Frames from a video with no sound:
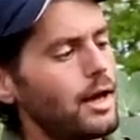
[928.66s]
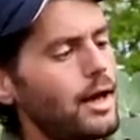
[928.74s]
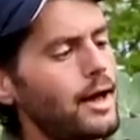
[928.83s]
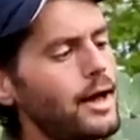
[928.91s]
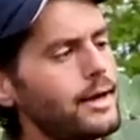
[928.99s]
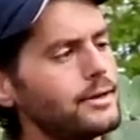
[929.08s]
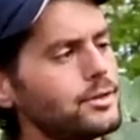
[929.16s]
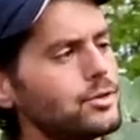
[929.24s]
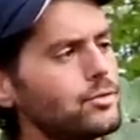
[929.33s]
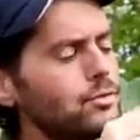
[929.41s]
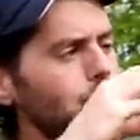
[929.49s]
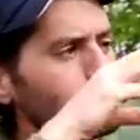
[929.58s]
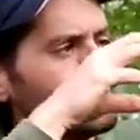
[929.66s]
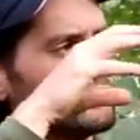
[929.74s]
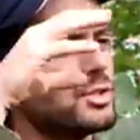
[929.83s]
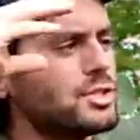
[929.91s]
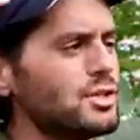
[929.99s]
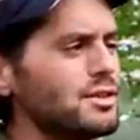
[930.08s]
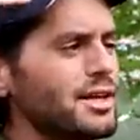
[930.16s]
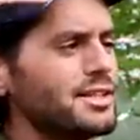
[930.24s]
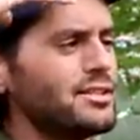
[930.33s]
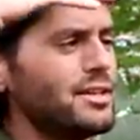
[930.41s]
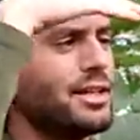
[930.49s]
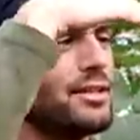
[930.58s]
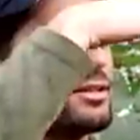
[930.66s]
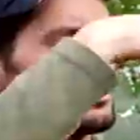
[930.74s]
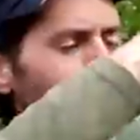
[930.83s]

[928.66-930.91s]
And the sunlight's hitting this